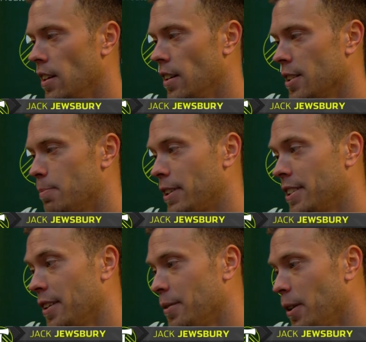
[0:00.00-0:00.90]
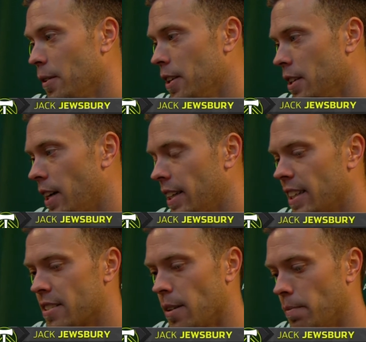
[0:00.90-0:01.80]
uh, especially on the road, you got to
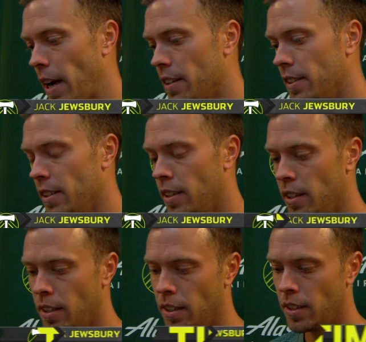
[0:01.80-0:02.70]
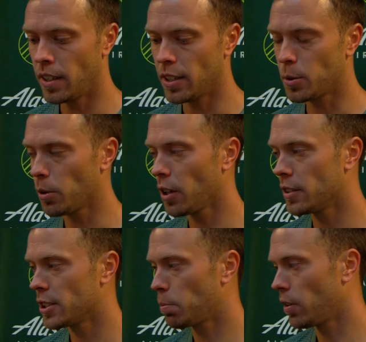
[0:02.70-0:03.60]
get something out of it. Uh, so we're a little
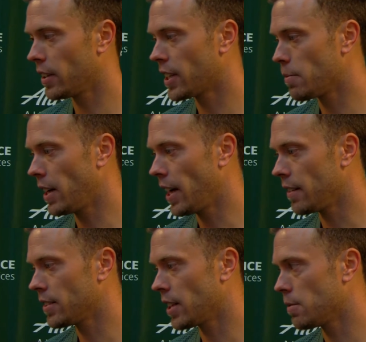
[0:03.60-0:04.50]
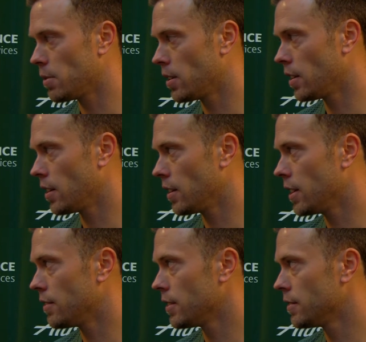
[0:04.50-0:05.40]
disappointed to come in at halftime uh,
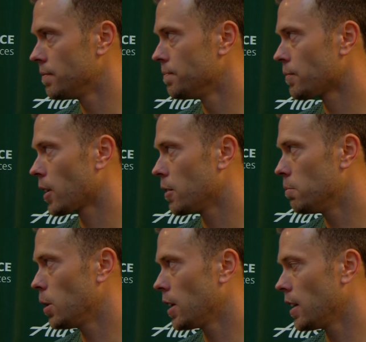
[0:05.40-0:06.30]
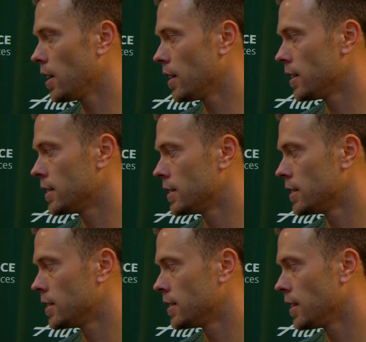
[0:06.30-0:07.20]
even. But uh,
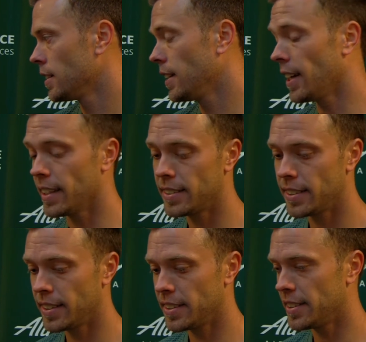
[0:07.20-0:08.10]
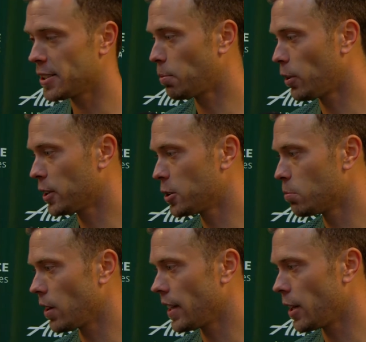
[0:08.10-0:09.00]
yeah, it's, it's a disappointed
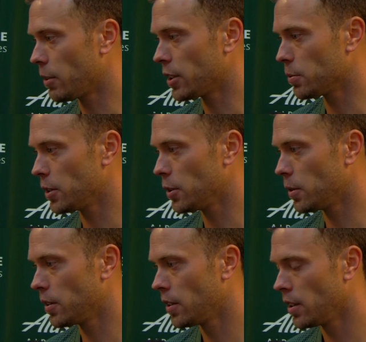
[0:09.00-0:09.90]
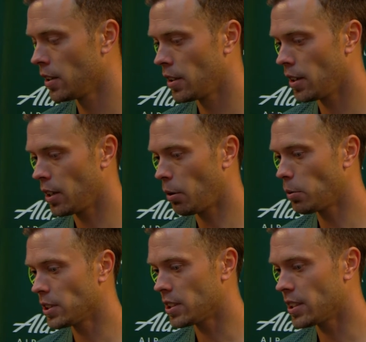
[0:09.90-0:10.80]
group right now because we knew uh, what
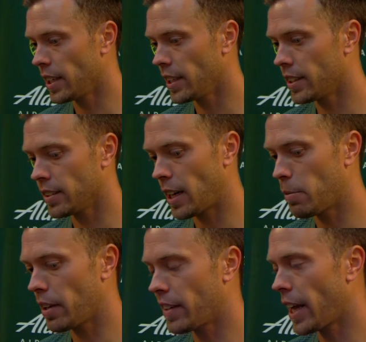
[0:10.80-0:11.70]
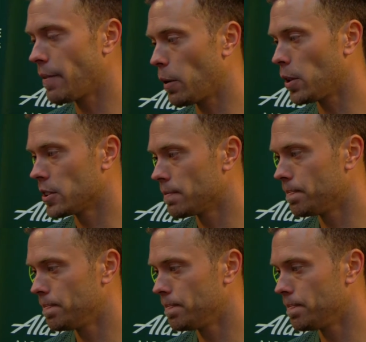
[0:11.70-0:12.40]
was at stake and how big of a game that was.